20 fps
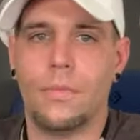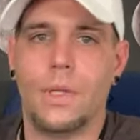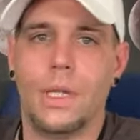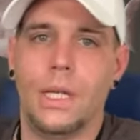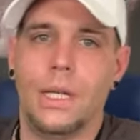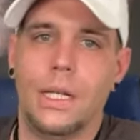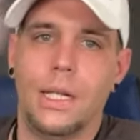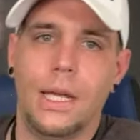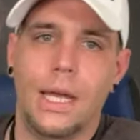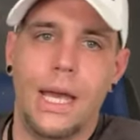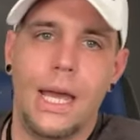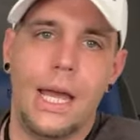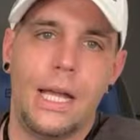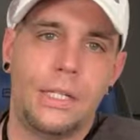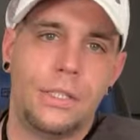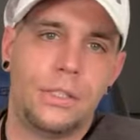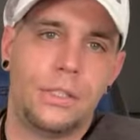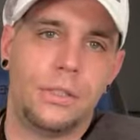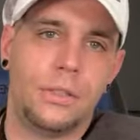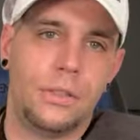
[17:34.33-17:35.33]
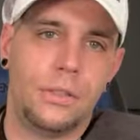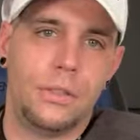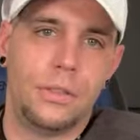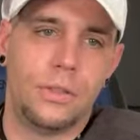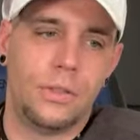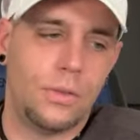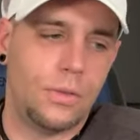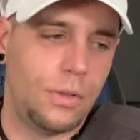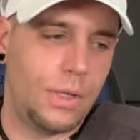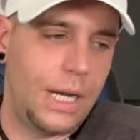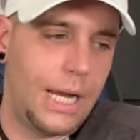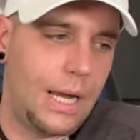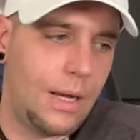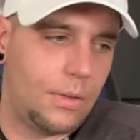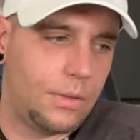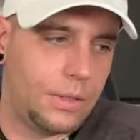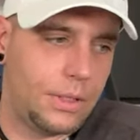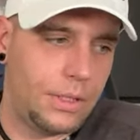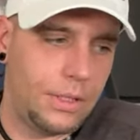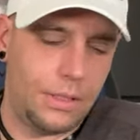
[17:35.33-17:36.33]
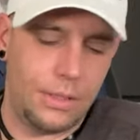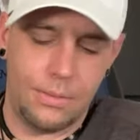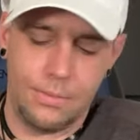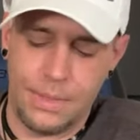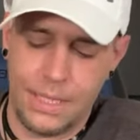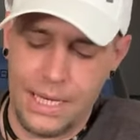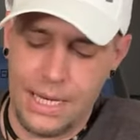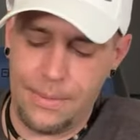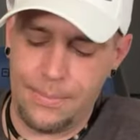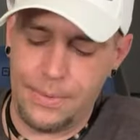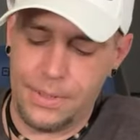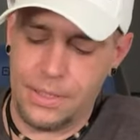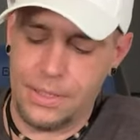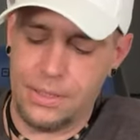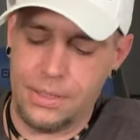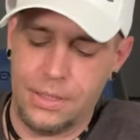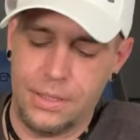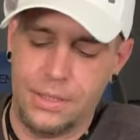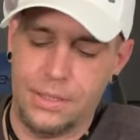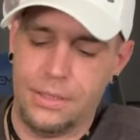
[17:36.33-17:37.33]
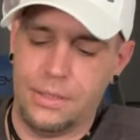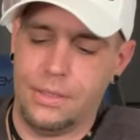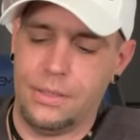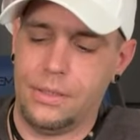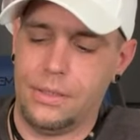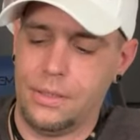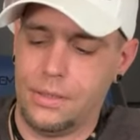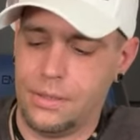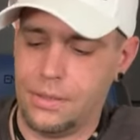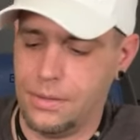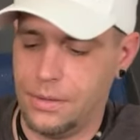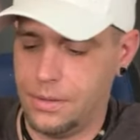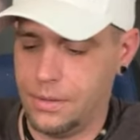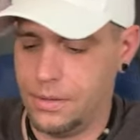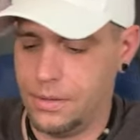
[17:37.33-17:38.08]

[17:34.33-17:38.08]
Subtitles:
Any actions or outcome happening here?